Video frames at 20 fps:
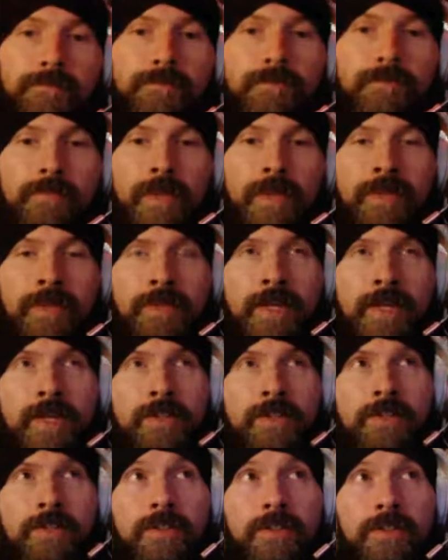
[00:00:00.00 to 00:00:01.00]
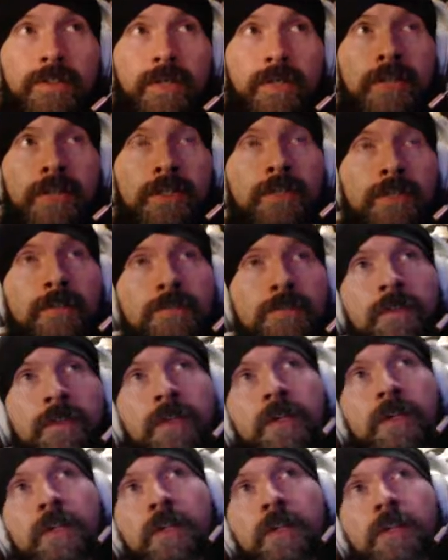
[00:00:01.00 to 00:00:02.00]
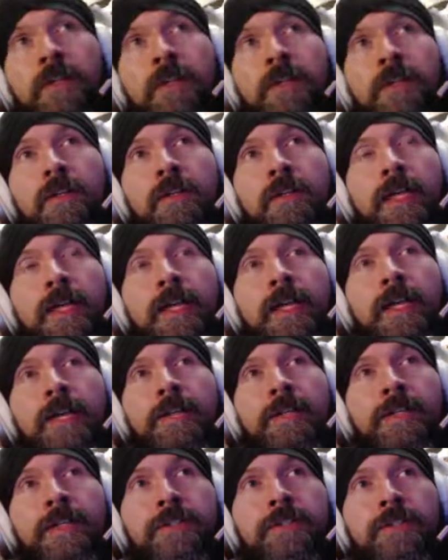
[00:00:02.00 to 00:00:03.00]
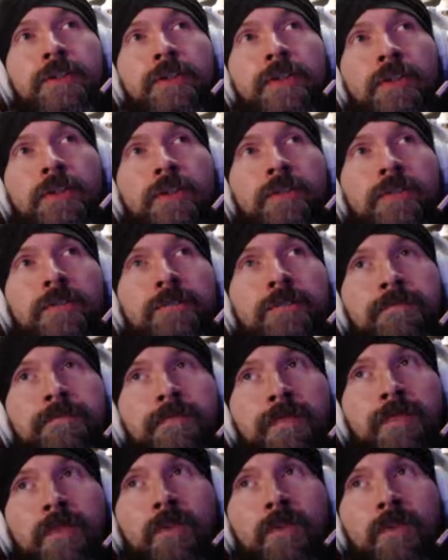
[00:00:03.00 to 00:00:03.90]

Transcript: And that's selective. And in turn, go